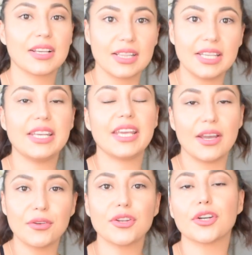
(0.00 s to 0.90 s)
cleaning
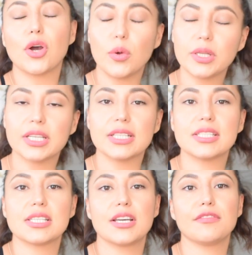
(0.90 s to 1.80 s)
out your colon
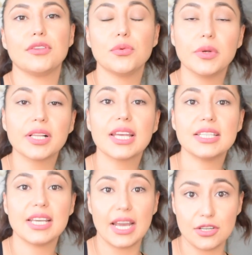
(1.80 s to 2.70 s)
and stuff, you will get
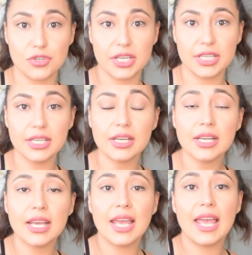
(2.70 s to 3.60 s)
dehydrated
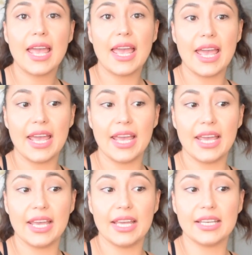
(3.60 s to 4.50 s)

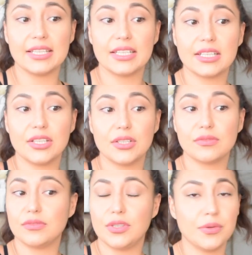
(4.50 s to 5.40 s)
and
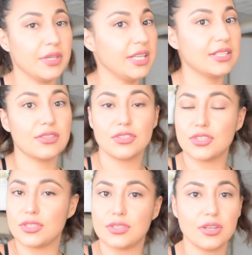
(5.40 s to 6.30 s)
you need to
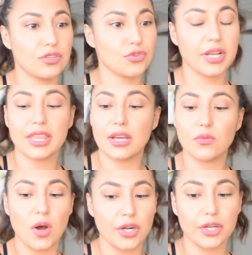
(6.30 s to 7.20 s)
just drink
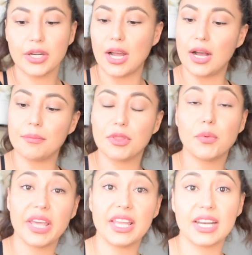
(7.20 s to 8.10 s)
that water. The
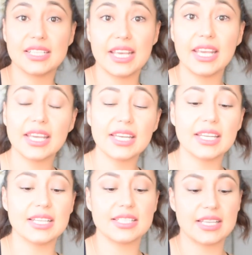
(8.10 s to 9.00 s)
way that I take it
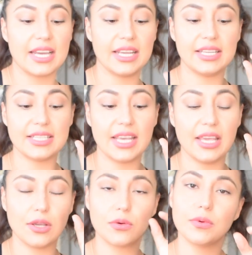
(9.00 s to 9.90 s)
is I
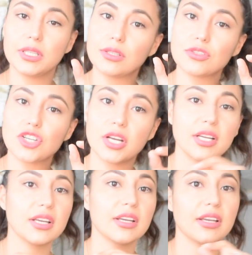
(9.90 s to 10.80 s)
take one little
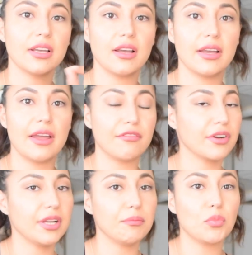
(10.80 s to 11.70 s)
chunk
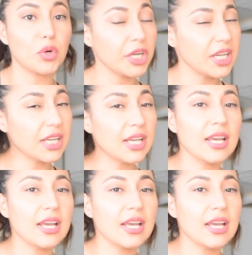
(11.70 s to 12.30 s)
every morning